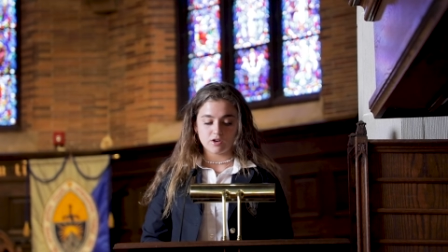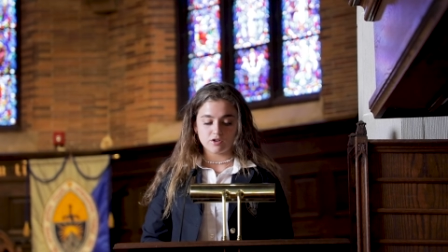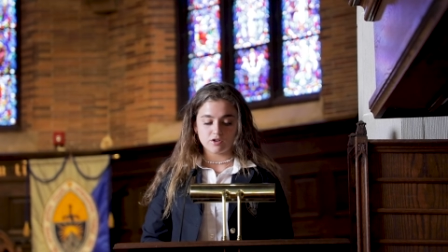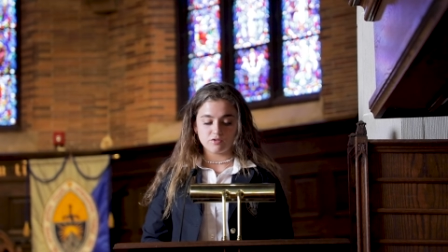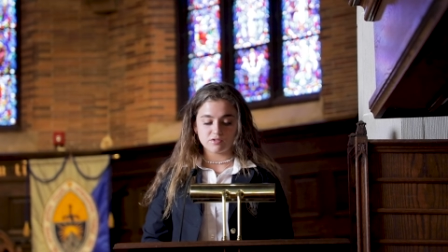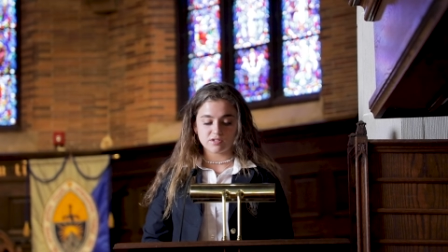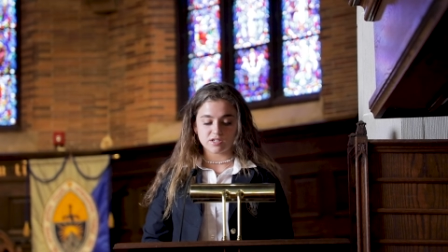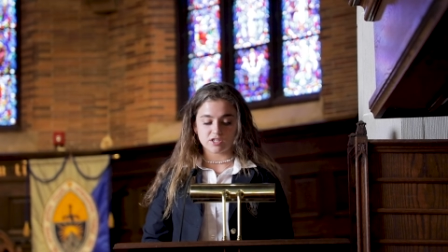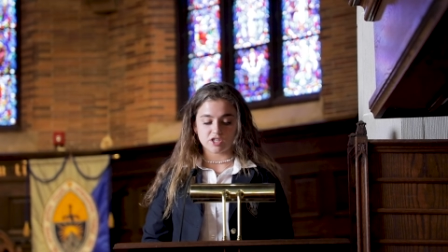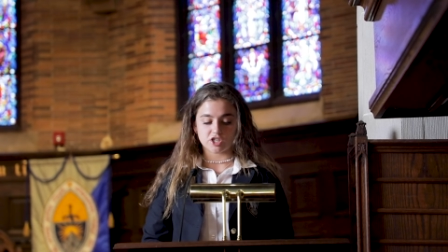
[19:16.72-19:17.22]

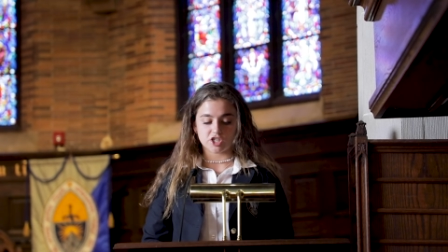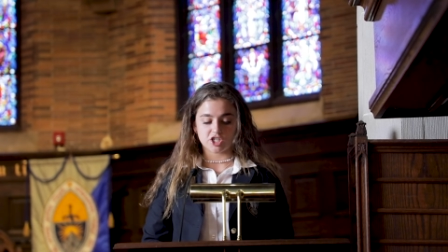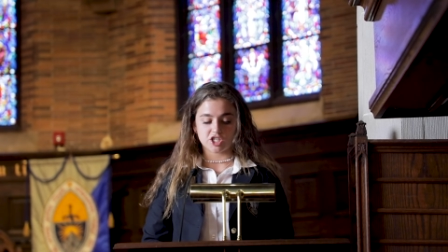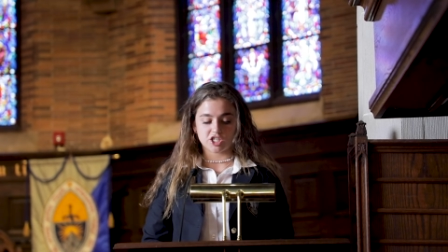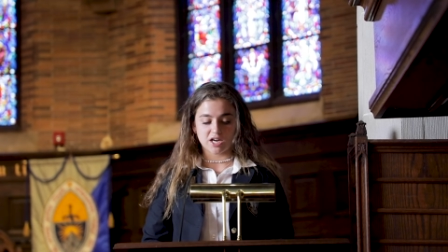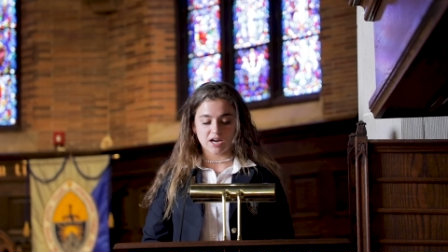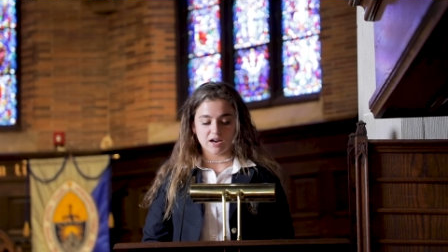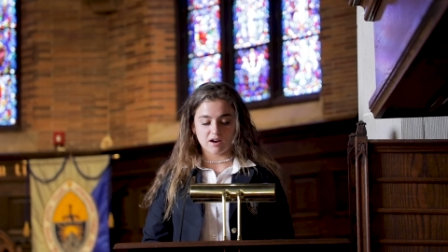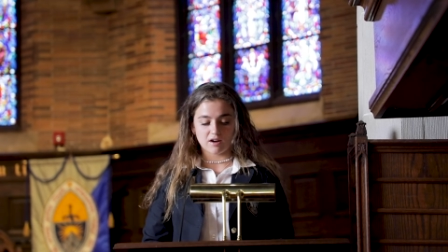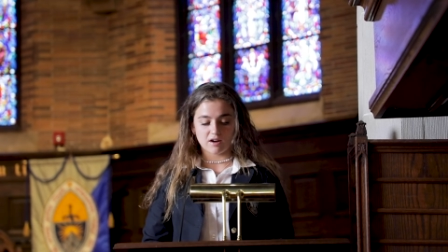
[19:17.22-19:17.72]
Use it to
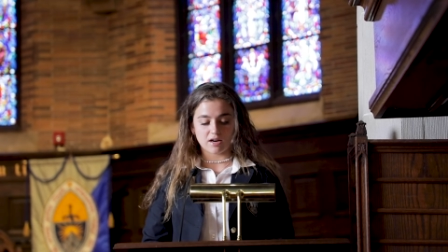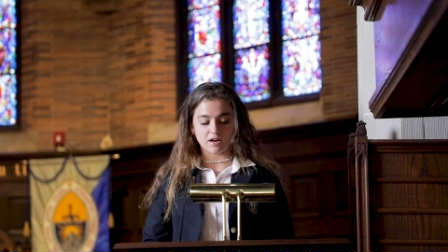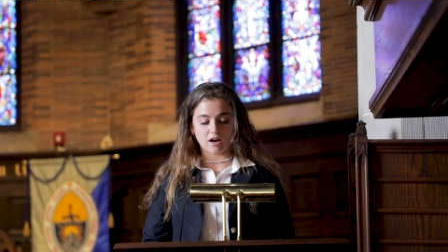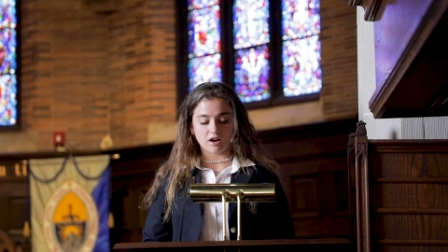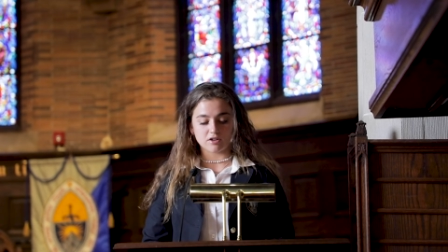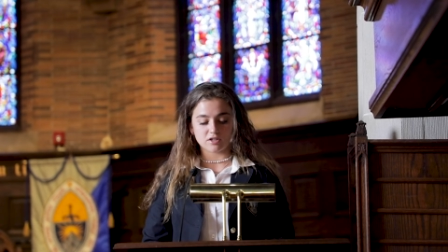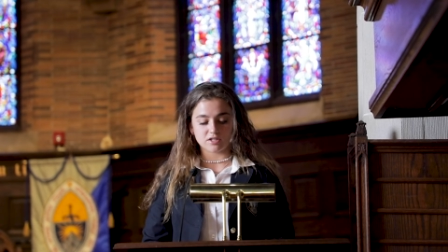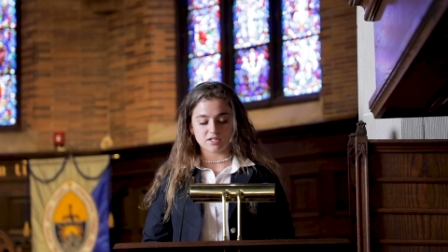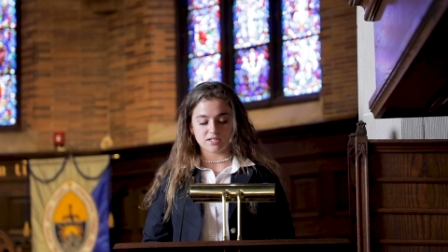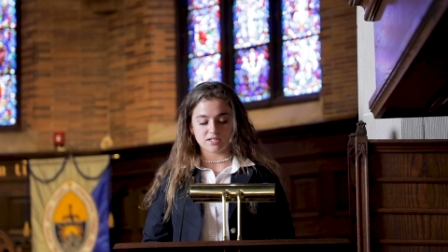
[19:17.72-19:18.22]
share and
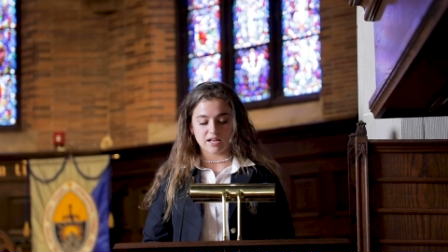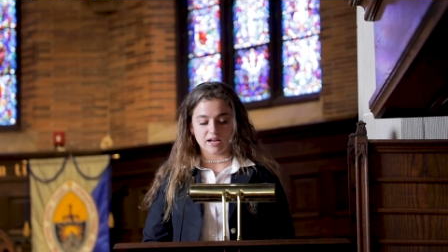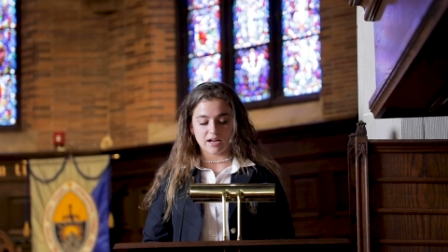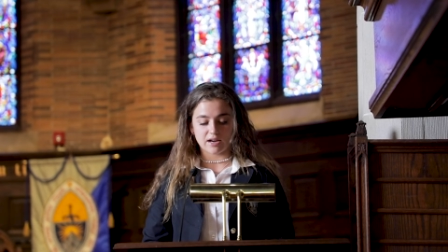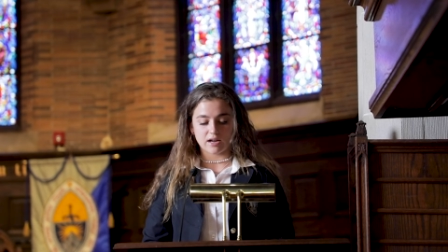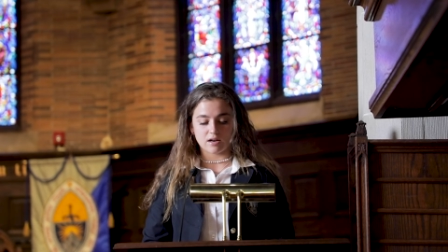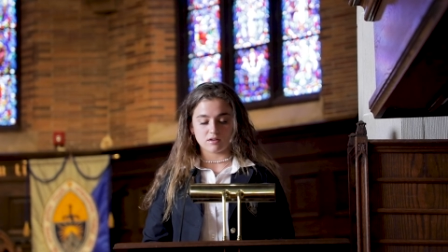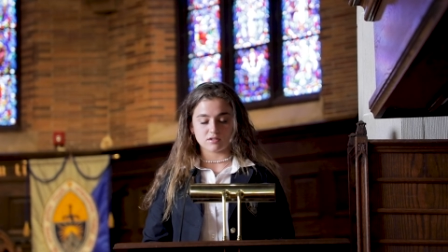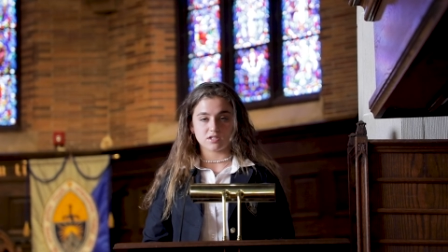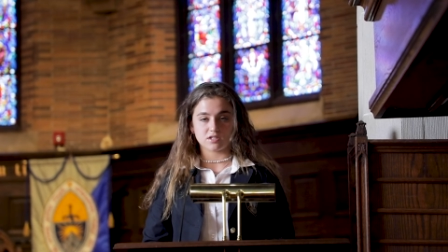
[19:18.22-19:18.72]

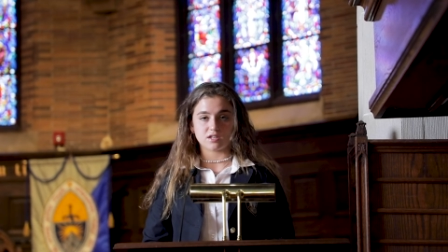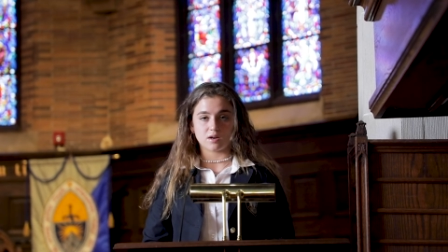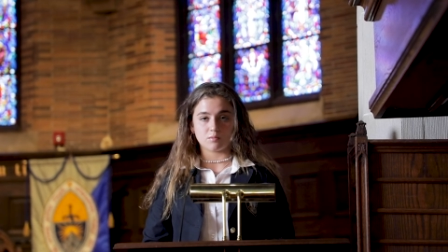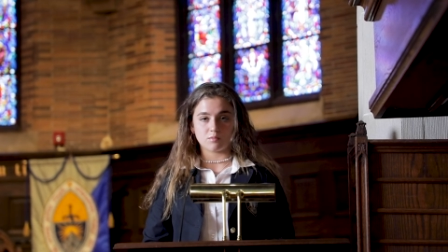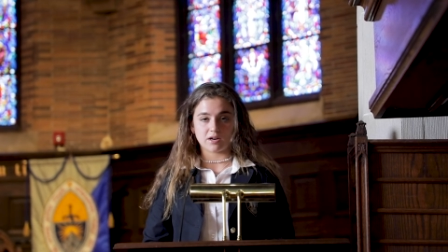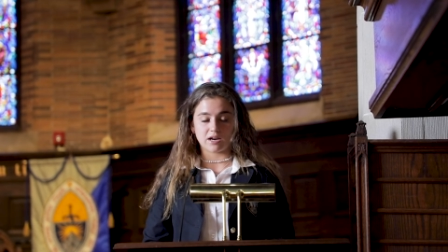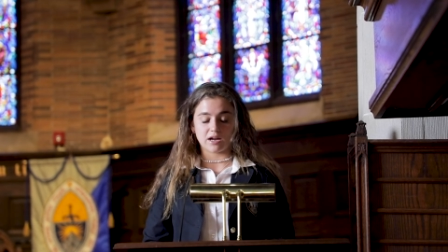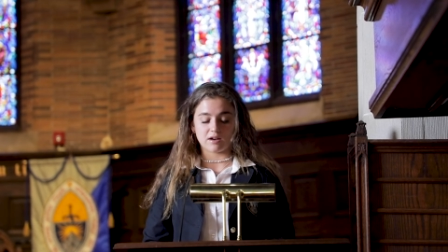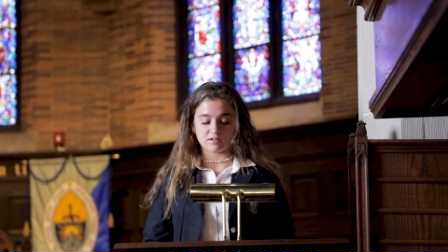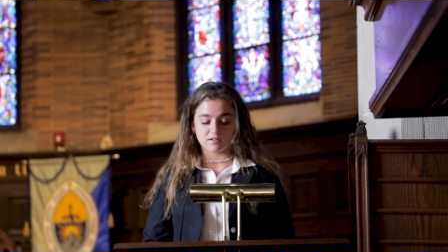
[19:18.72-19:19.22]
understand how
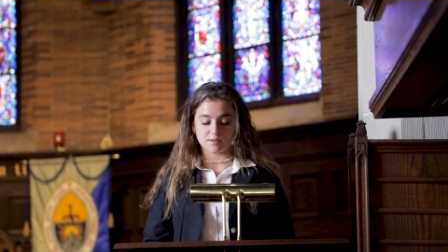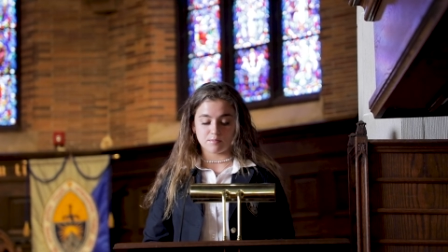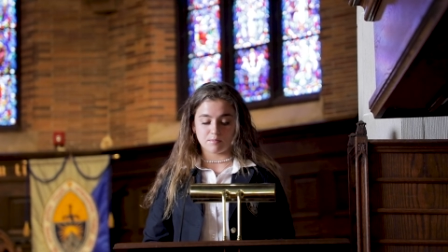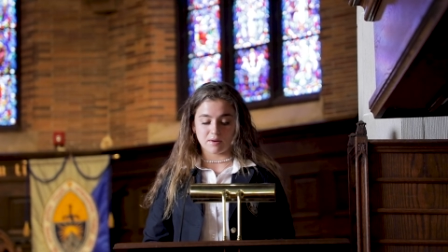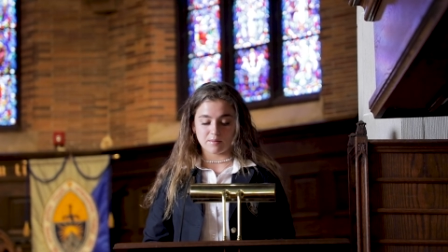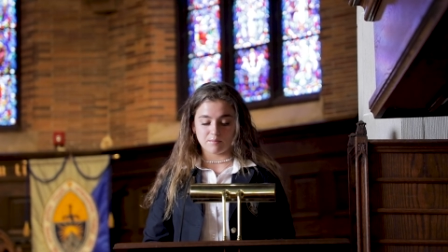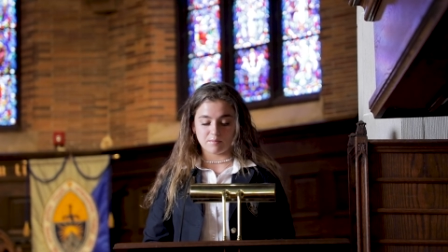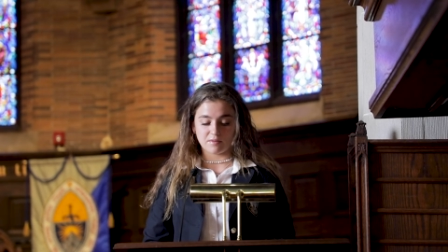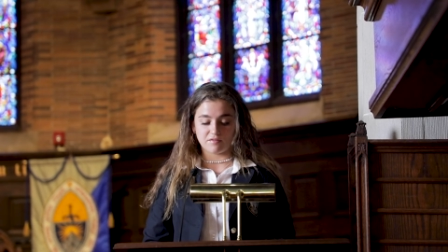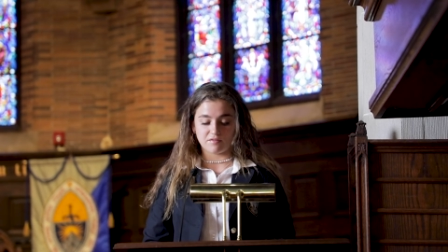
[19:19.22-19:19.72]
someone else
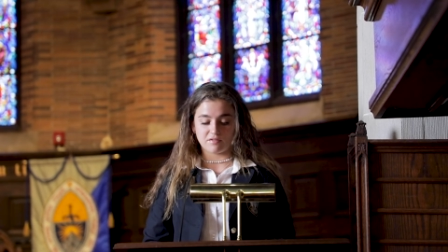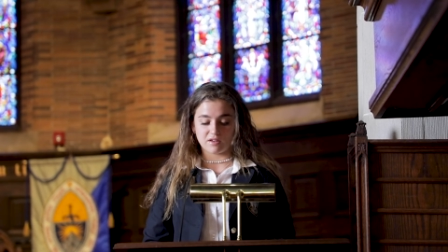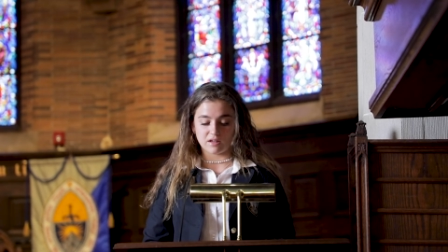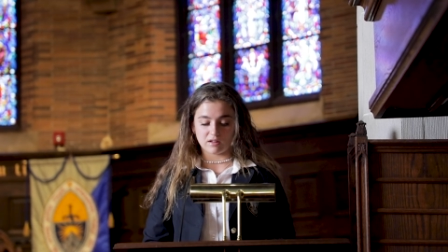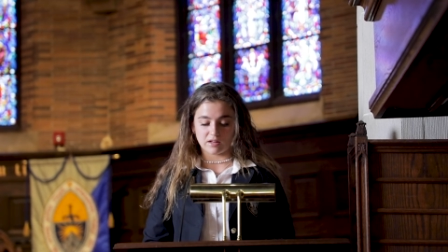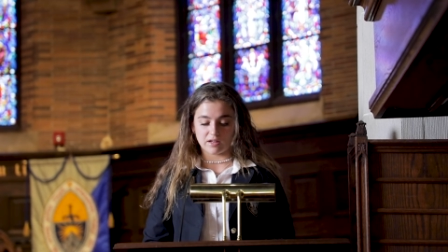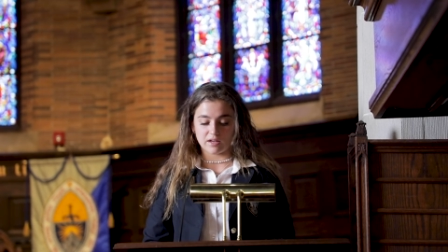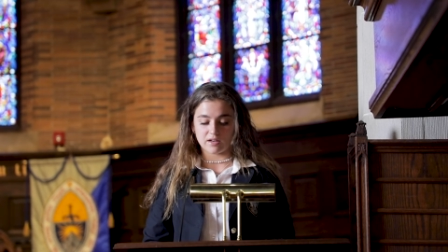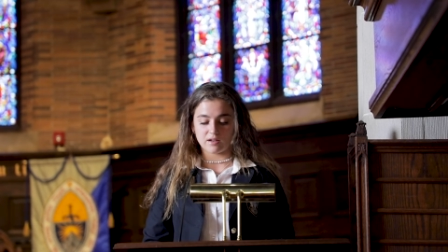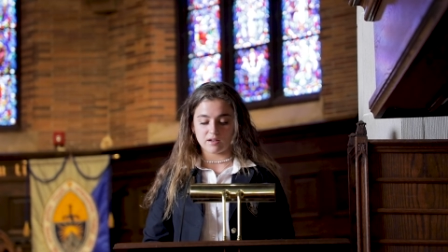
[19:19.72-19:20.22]
might be
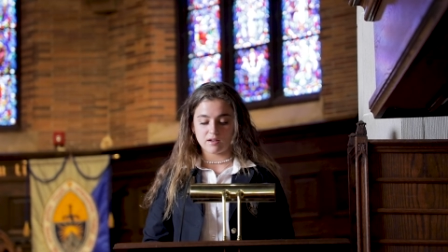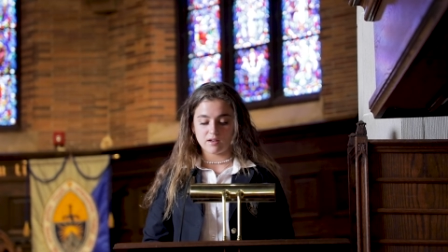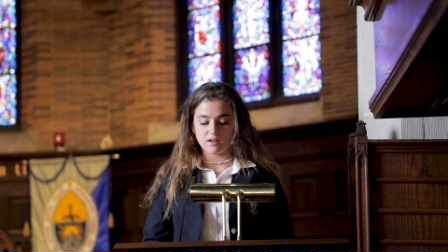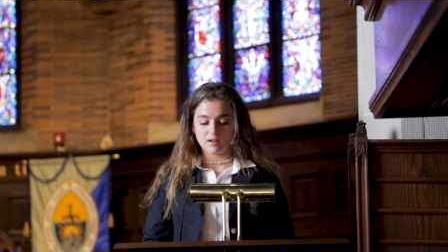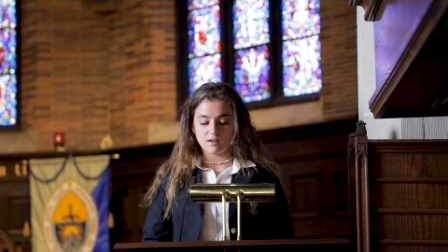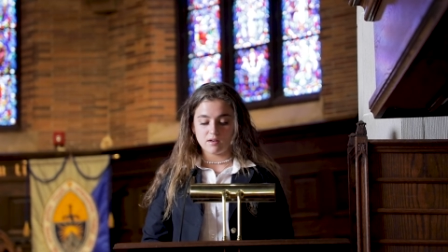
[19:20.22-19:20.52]
feeling.